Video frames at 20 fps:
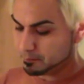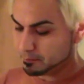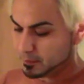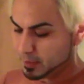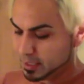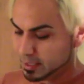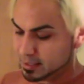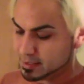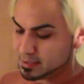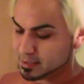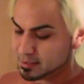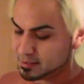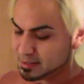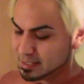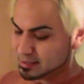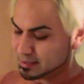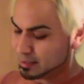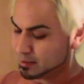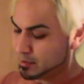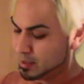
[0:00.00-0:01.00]
Like I said, this
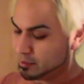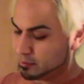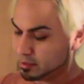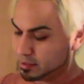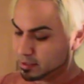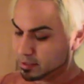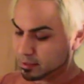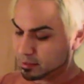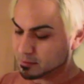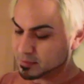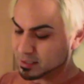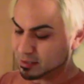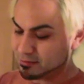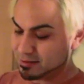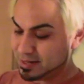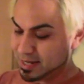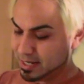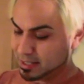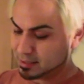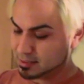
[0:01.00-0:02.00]
hasn't come out yet. It comes out
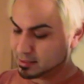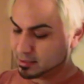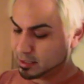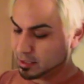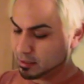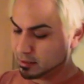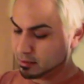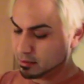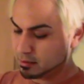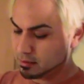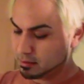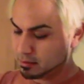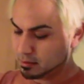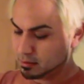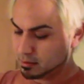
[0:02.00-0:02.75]
next year.